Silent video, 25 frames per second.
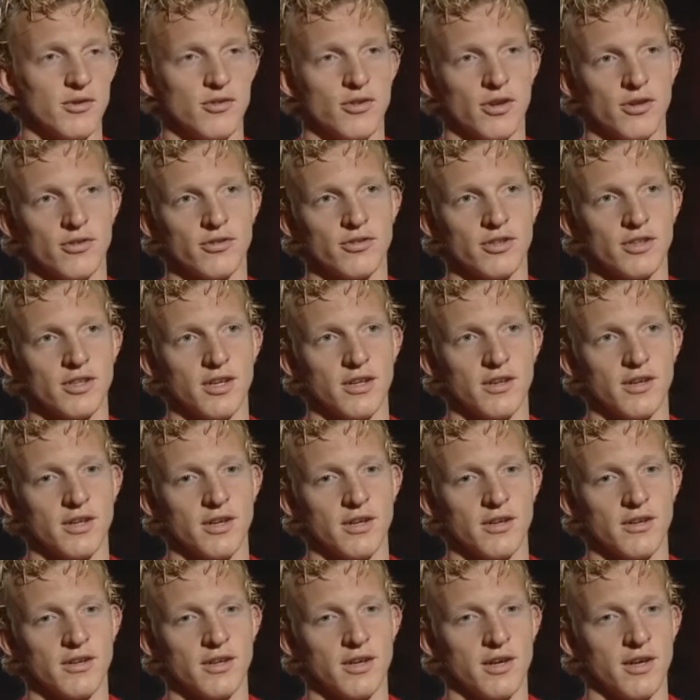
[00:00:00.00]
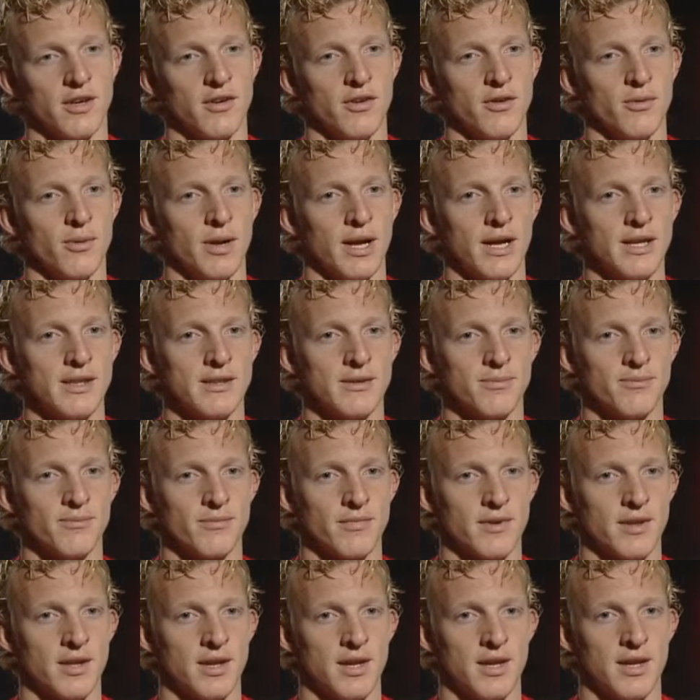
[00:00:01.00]
Johnson on the right.
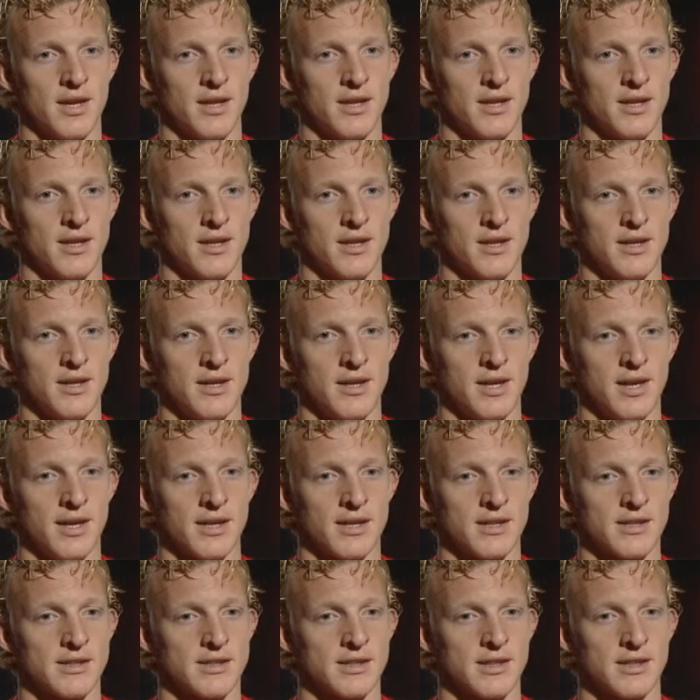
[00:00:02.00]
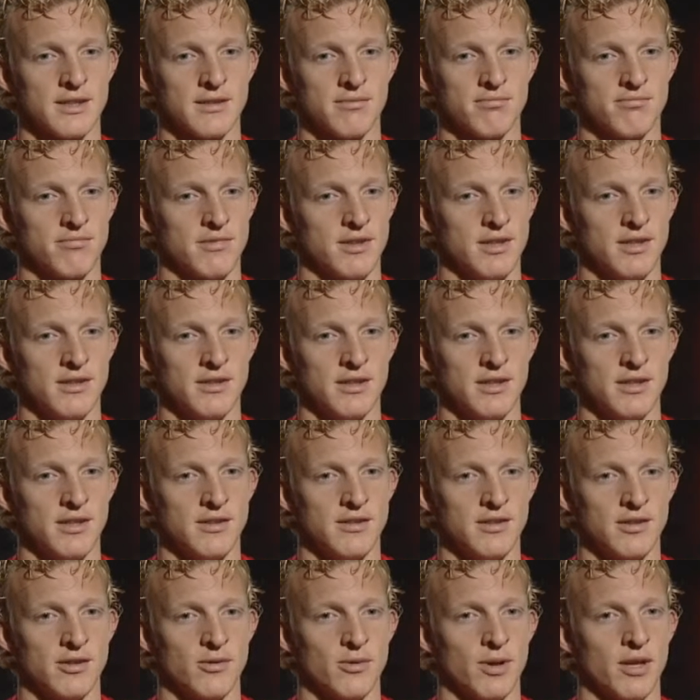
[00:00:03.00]
And like I said,
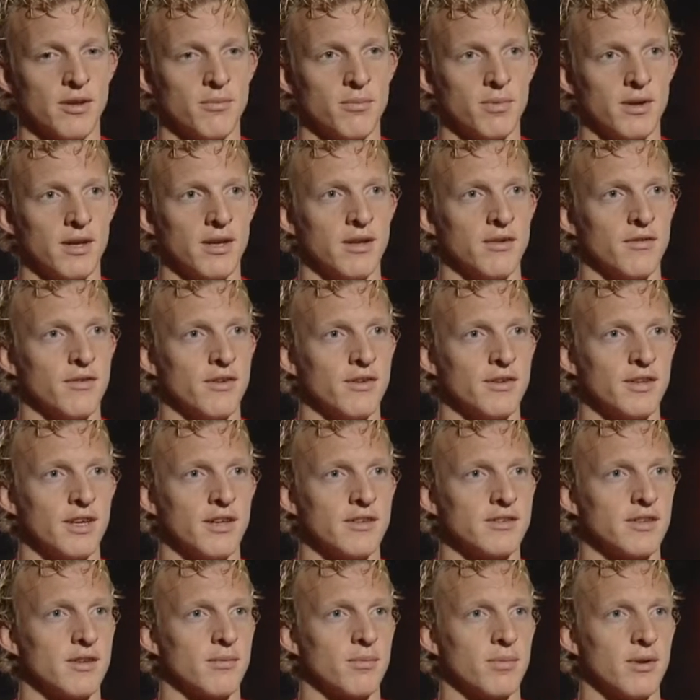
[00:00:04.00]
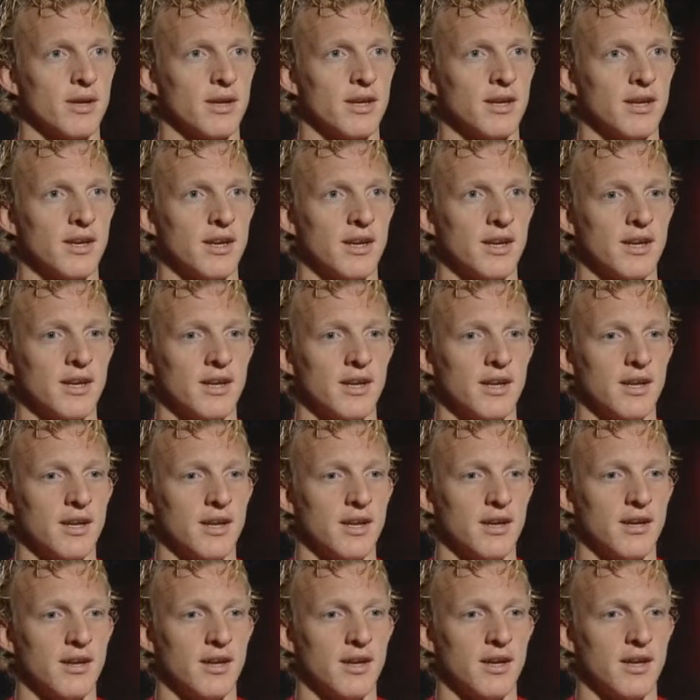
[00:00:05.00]
he's a great player, fantastic player,
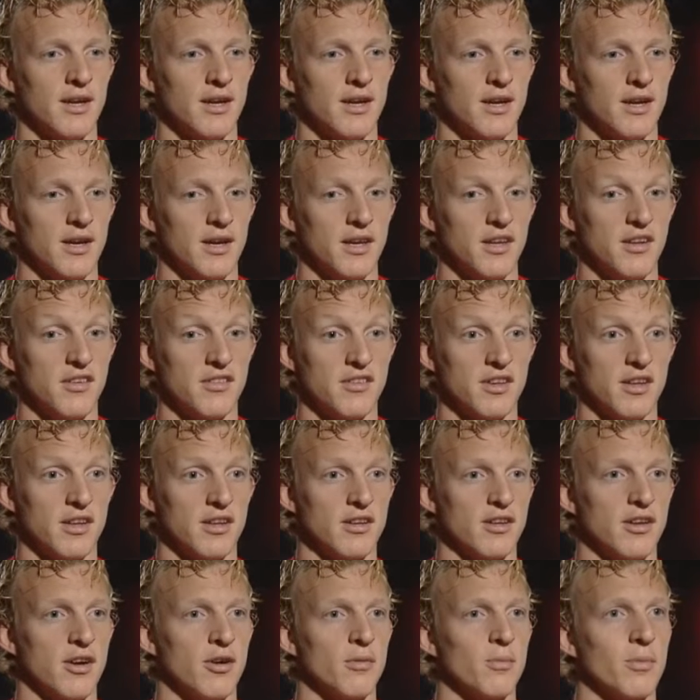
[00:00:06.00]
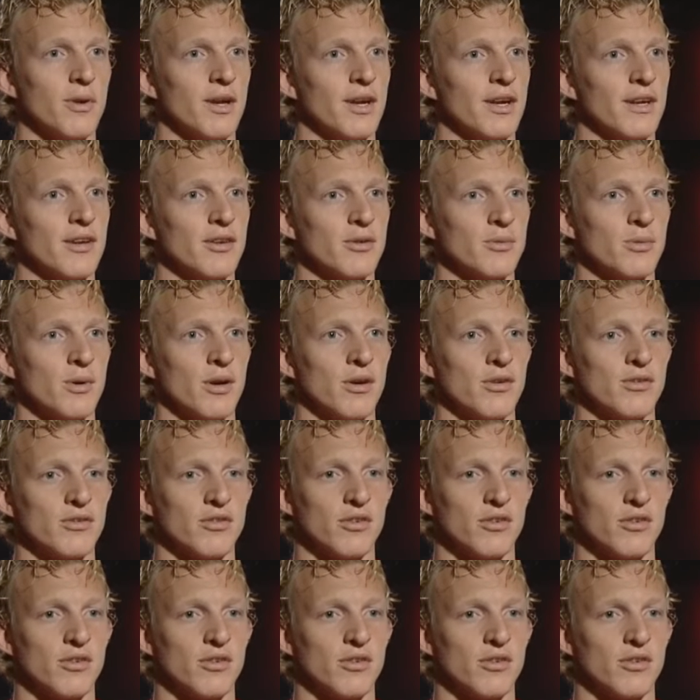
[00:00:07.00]
and he's still a young player as well.